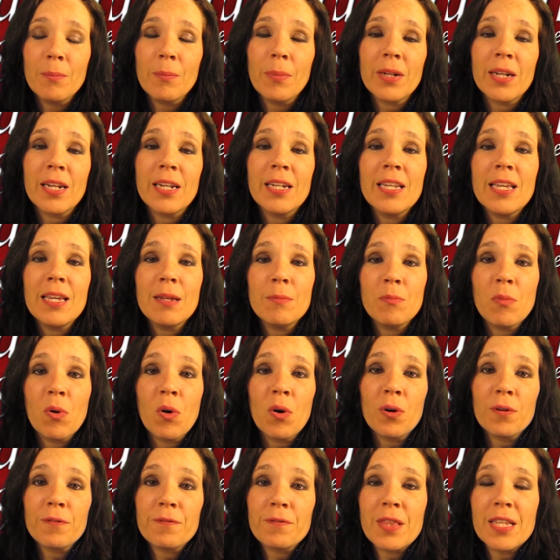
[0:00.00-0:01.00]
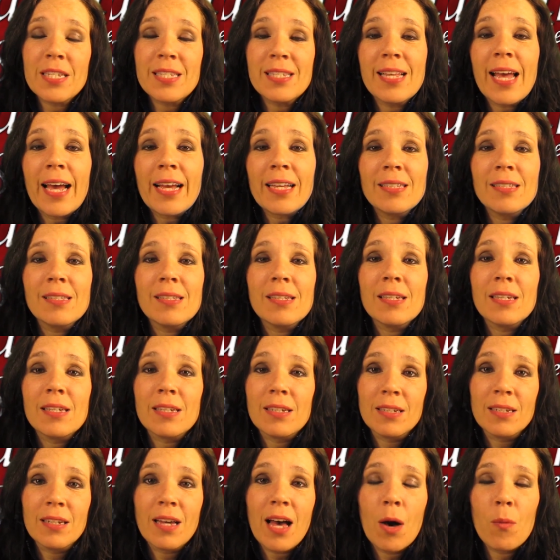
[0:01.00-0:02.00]
but I need more of the
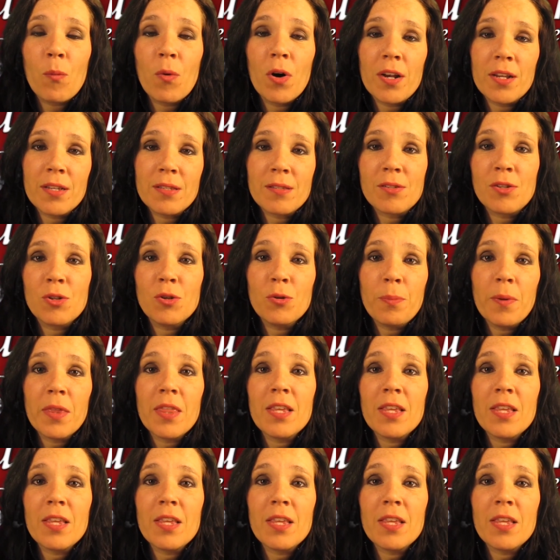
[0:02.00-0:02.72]
sexy. I want a scoop